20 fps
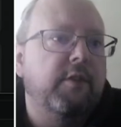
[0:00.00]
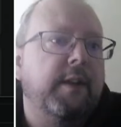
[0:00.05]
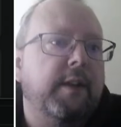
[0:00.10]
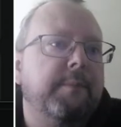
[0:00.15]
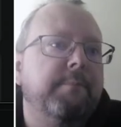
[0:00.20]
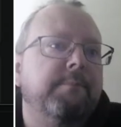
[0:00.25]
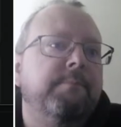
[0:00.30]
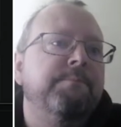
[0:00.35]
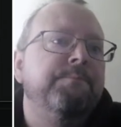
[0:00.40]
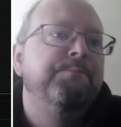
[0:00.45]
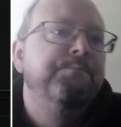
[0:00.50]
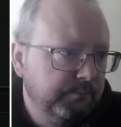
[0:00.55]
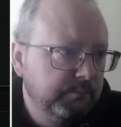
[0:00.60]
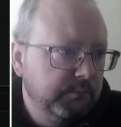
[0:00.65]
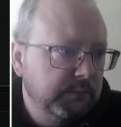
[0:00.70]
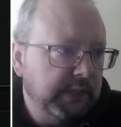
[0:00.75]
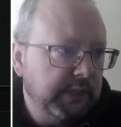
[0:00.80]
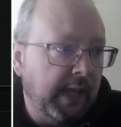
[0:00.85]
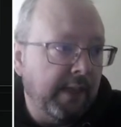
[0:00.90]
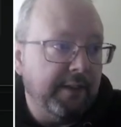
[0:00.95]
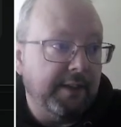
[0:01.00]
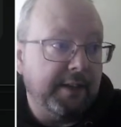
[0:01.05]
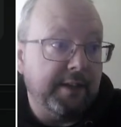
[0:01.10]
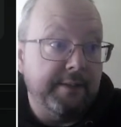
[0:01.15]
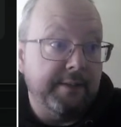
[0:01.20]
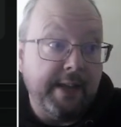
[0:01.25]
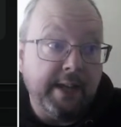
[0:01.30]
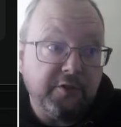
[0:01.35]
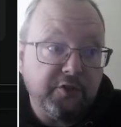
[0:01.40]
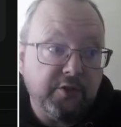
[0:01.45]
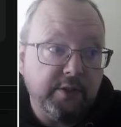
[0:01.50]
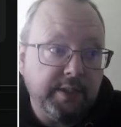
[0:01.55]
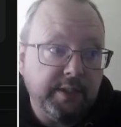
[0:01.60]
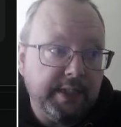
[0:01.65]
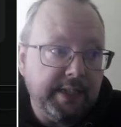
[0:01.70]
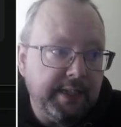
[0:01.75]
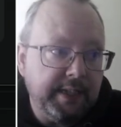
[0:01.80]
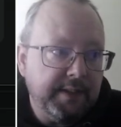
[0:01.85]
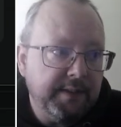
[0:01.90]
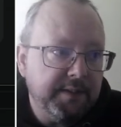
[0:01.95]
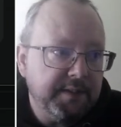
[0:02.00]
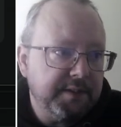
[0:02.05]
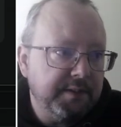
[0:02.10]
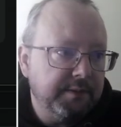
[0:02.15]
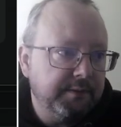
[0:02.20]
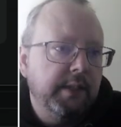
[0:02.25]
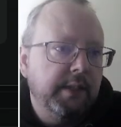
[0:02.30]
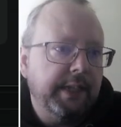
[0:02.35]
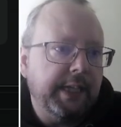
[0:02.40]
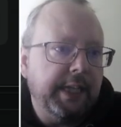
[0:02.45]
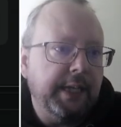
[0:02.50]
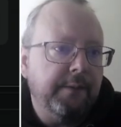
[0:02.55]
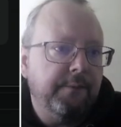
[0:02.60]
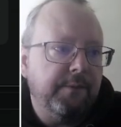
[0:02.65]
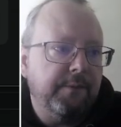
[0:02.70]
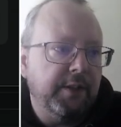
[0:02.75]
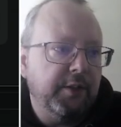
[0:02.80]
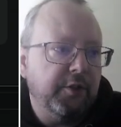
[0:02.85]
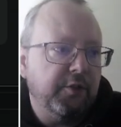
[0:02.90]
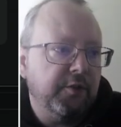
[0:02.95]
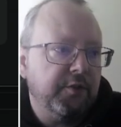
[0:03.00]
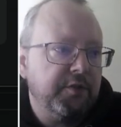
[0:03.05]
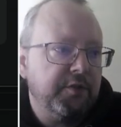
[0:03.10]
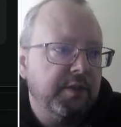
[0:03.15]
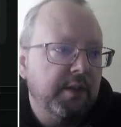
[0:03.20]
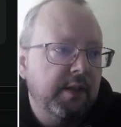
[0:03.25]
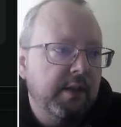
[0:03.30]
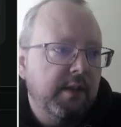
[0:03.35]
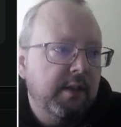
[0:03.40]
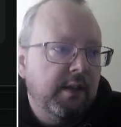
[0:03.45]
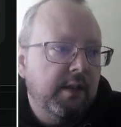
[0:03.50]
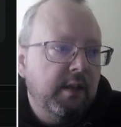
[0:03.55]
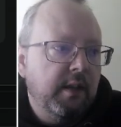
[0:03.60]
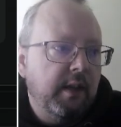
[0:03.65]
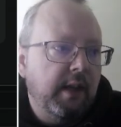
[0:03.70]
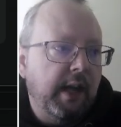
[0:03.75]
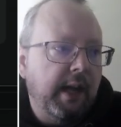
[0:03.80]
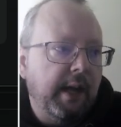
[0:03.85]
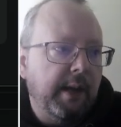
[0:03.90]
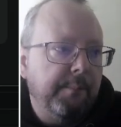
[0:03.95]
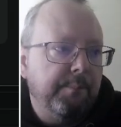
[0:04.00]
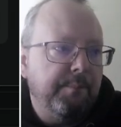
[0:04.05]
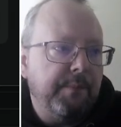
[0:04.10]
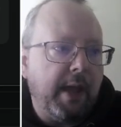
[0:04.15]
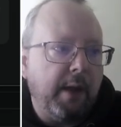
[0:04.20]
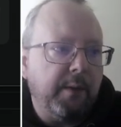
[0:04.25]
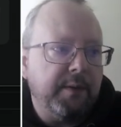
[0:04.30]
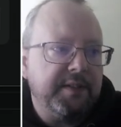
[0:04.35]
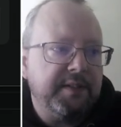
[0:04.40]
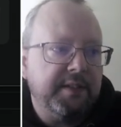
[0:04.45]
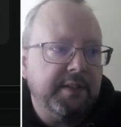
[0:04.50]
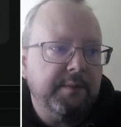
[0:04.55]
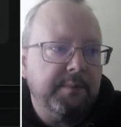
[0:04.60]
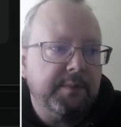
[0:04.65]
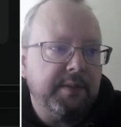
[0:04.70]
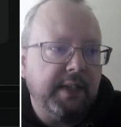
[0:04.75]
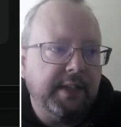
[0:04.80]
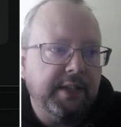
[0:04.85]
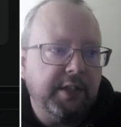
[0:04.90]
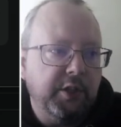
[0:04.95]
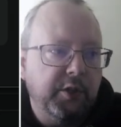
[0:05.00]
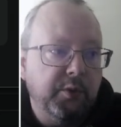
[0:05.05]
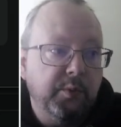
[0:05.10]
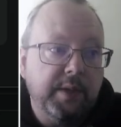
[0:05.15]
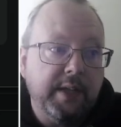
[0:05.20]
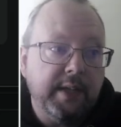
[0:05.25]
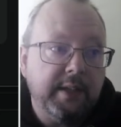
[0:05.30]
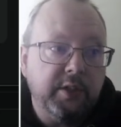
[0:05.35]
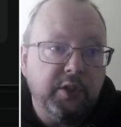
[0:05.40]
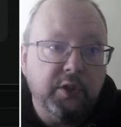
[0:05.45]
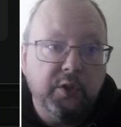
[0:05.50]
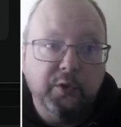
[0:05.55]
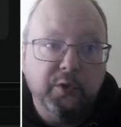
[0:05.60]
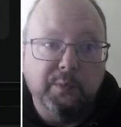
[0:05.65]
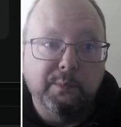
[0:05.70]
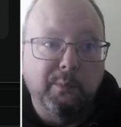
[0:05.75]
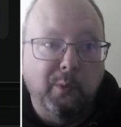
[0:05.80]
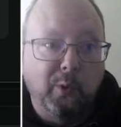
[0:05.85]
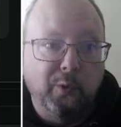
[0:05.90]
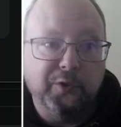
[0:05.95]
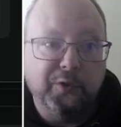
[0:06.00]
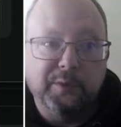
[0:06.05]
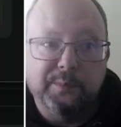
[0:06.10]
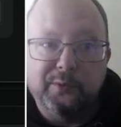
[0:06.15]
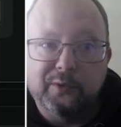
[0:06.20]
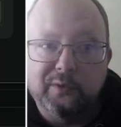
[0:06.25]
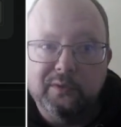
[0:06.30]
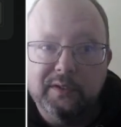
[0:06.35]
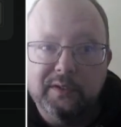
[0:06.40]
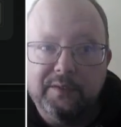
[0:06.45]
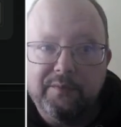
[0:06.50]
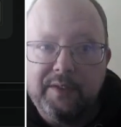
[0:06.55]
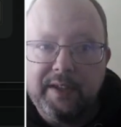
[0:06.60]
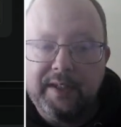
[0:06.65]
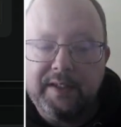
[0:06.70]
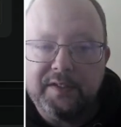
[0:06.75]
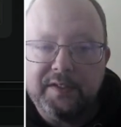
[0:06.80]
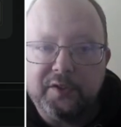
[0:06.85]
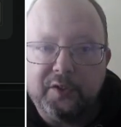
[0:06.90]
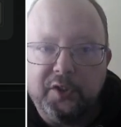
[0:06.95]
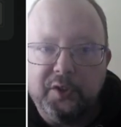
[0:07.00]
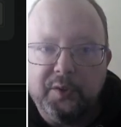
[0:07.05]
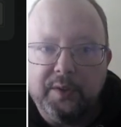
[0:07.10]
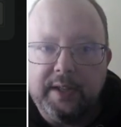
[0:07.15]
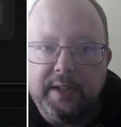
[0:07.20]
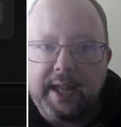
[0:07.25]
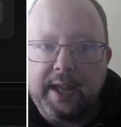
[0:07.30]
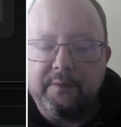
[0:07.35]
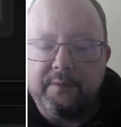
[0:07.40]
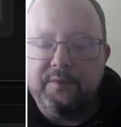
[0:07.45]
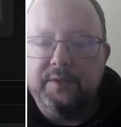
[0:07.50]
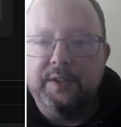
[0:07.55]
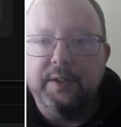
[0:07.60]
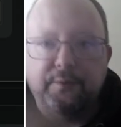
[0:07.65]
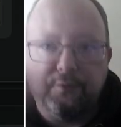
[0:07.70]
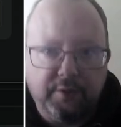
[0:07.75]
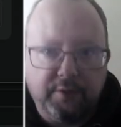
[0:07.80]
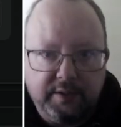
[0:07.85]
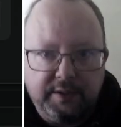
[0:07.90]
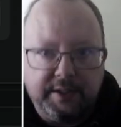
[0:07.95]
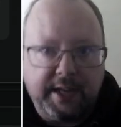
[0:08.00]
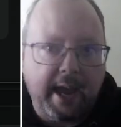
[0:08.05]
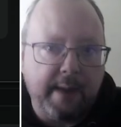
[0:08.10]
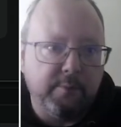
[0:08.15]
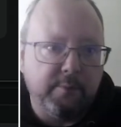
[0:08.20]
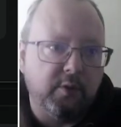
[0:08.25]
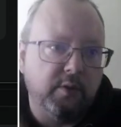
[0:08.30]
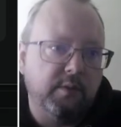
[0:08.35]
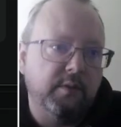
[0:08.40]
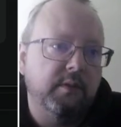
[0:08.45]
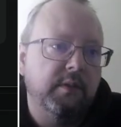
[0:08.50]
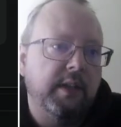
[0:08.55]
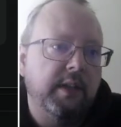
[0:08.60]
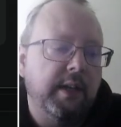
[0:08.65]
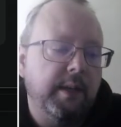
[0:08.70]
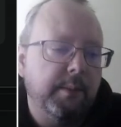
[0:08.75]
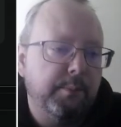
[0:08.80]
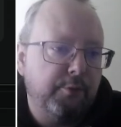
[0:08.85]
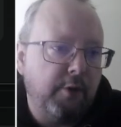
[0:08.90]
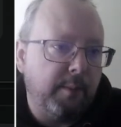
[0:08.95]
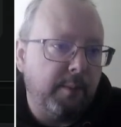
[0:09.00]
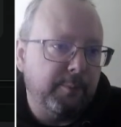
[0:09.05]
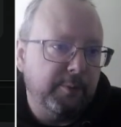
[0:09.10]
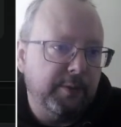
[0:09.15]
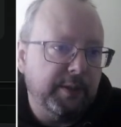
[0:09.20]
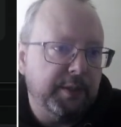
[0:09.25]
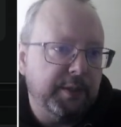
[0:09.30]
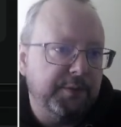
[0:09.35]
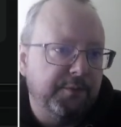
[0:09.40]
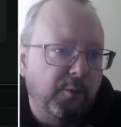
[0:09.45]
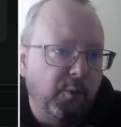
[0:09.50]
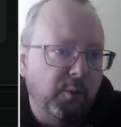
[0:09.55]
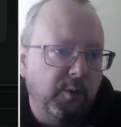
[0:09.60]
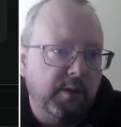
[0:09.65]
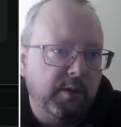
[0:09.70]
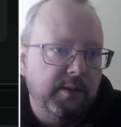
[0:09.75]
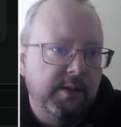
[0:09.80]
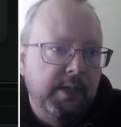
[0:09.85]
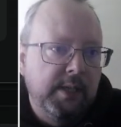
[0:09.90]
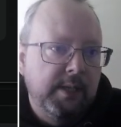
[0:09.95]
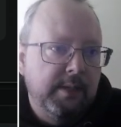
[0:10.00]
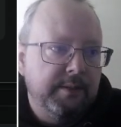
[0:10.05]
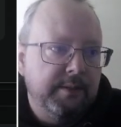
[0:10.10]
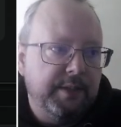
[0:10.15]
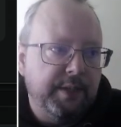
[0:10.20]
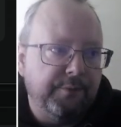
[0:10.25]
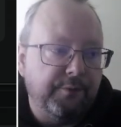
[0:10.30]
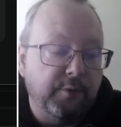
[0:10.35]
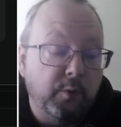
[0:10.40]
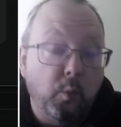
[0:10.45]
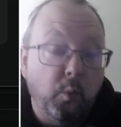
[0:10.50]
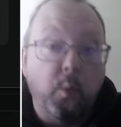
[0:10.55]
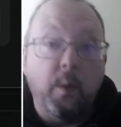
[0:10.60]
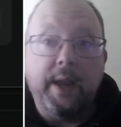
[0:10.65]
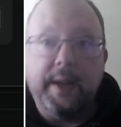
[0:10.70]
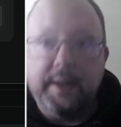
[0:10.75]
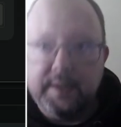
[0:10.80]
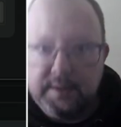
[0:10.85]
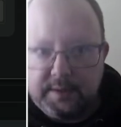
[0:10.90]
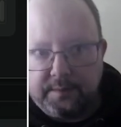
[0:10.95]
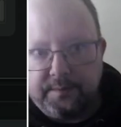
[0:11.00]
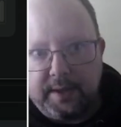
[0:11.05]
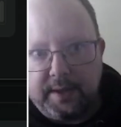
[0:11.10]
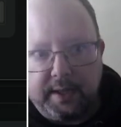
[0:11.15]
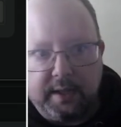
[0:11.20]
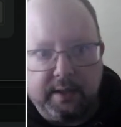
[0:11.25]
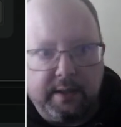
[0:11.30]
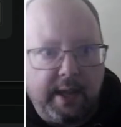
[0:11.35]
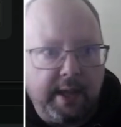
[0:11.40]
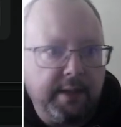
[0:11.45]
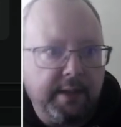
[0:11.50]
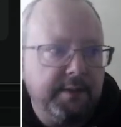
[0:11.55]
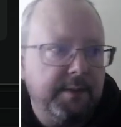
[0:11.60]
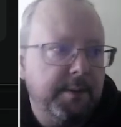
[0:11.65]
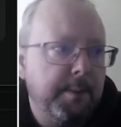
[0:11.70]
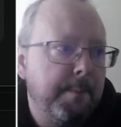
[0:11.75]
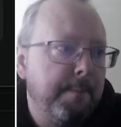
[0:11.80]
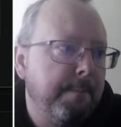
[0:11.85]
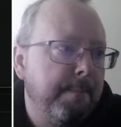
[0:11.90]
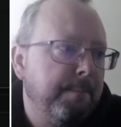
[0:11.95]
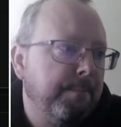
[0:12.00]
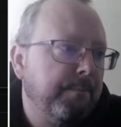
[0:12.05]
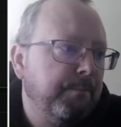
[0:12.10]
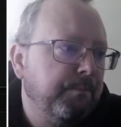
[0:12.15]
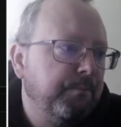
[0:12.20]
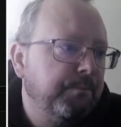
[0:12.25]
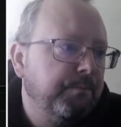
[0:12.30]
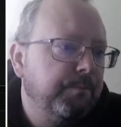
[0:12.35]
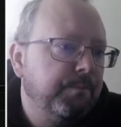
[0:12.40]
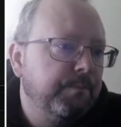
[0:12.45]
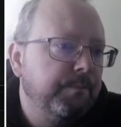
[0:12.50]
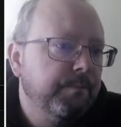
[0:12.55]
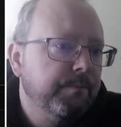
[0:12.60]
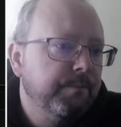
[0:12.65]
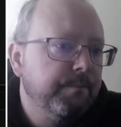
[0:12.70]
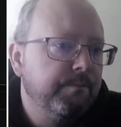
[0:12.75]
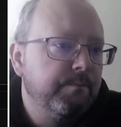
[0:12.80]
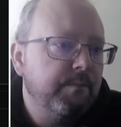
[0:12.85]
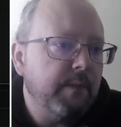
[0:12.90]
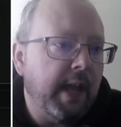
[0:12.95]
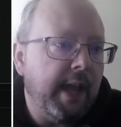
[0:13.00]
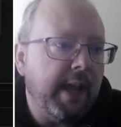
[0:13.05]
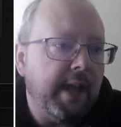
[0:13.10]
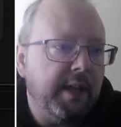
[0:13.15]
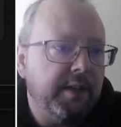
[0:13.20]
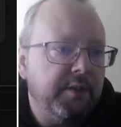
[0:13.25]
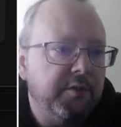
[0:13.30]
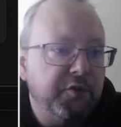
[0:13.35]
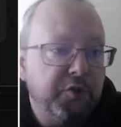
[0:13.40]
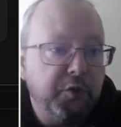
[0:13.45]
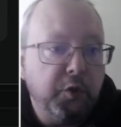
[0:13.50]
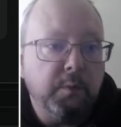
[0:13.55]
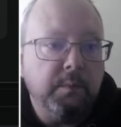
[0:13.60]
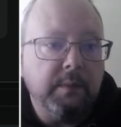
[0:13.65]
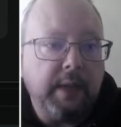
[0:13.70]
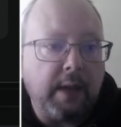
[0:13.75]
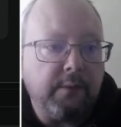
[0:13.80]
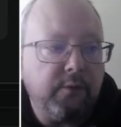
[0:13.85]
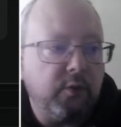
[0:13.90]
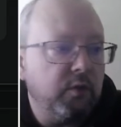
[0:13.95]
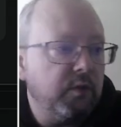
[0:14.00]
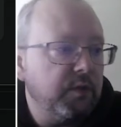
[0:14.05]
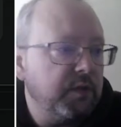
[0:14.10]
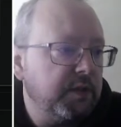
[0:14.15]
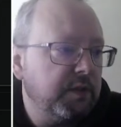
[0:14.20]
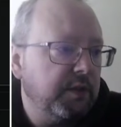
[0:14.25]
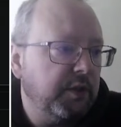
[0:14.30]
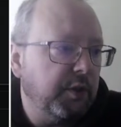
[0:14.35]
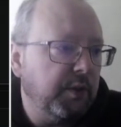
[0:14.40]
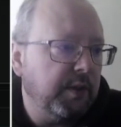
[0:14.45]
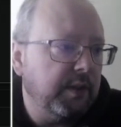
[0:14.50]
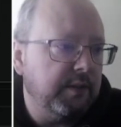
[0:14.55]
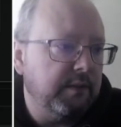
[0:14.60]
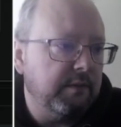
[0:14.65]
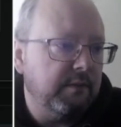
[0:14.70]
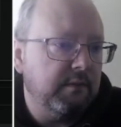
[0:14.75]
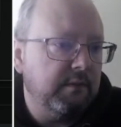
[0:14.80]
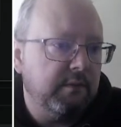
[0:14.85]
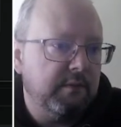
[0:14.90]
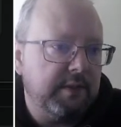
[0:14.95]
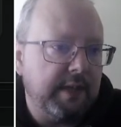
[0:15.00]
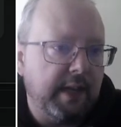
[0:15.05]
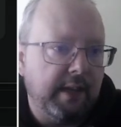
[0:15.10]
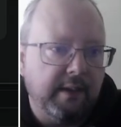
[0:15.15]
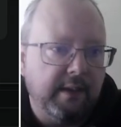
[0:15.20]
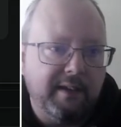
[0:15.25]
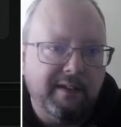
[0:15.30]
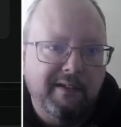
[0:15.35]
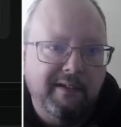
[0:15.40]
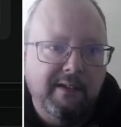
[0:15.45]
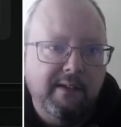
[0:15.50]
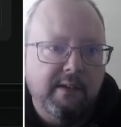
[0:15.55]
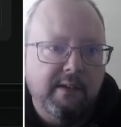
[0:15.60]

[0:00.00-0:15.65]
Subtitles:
right? And then connection keys, key figures. Now, it seems like you can use multiple of these, so you can have different YAML properties for different ways that they connect. And zoom levels, you can tell it,